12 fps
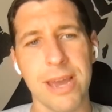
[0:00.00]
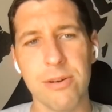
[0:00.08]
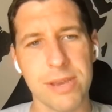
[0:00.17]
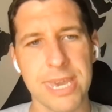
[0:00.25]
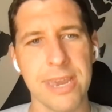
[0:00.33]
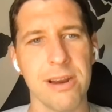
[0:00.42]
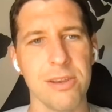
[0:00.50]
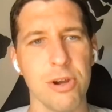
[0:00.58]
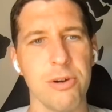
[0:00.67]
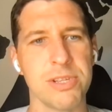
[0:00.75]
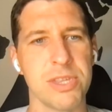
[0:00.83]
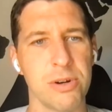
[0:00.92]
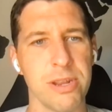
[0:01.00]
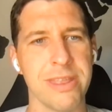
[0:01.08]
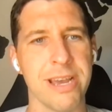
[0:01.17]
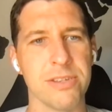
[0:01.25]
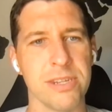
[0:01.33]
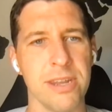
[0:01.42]
I don't care. You owe us
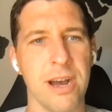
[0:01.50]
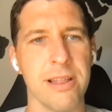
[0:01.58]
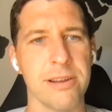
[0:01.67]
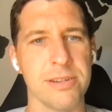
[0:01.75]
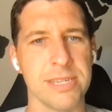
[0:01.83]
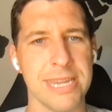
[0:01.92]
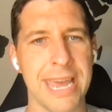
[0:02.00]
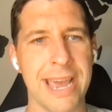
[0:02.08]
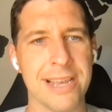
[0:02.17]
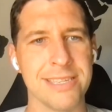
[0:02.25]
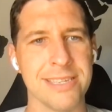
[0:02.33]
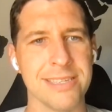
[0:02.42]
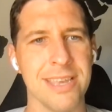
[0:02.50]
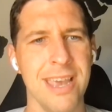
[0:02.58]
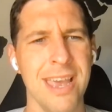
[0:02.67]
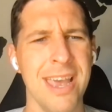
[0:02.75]
$30,000 in taxes.